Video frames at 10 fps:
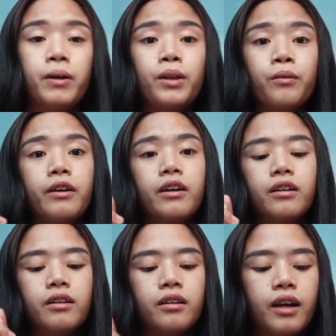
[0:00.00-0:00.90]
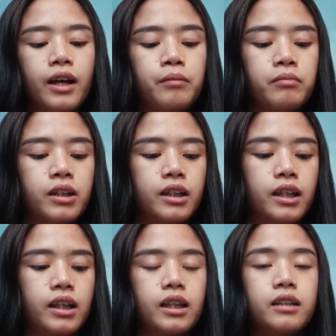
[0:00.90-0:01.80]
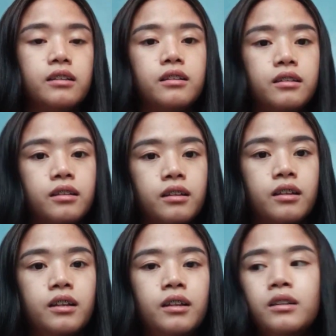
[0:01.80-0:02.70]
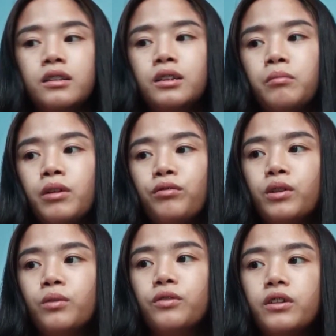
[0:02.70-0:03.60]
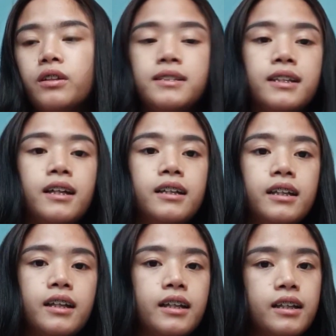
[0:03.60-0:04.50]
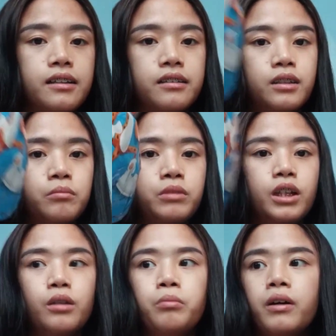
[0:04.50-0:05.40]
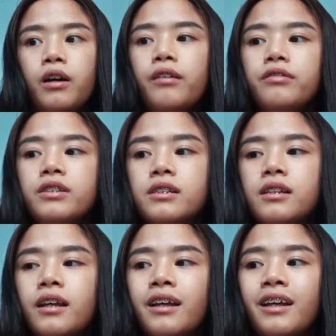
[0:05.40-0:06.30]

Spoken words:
By the way, I'm gonna eat some leftover lasagna and some Cheeto puffs.